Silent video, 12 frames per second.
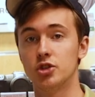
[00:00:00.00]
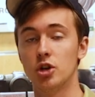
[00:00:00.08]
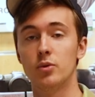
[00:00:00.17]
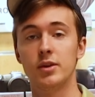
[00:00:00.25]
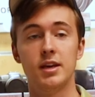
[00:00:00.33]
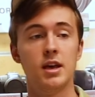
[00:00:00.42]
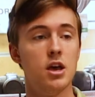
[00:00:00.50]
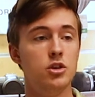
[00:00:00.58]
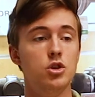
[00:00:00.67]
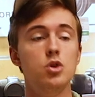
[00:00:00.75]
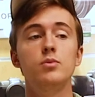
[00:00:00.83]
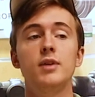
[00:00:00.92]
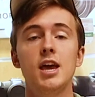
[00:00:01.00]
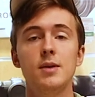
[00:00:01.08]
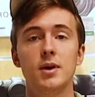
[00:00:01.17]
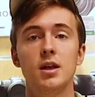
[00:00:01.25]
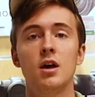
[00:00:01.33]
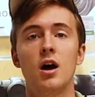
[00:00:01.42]
Sony, you
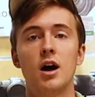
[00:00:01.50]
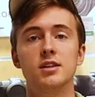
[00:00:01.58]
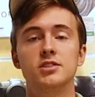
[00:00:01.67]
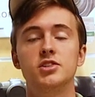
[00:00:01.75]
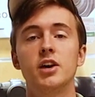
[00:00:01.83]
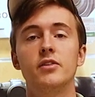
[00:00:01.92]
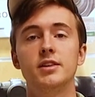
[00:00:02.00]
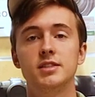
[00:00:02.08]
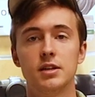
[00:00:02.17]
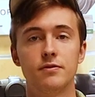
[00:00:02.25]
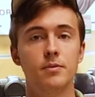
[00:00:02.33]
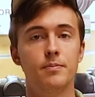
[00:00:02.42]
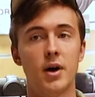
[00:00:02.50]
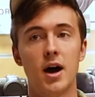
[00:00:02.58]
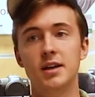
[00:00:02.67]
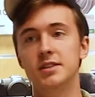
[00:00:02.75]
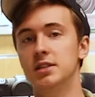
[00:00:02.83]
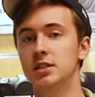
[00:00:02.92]
name it, on selling different
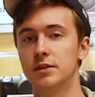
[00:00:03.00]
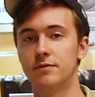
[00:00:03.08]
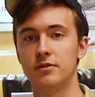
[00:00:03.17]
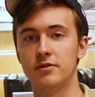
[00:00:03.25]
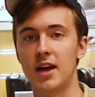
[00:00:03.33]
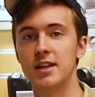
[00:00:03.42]
bodies and different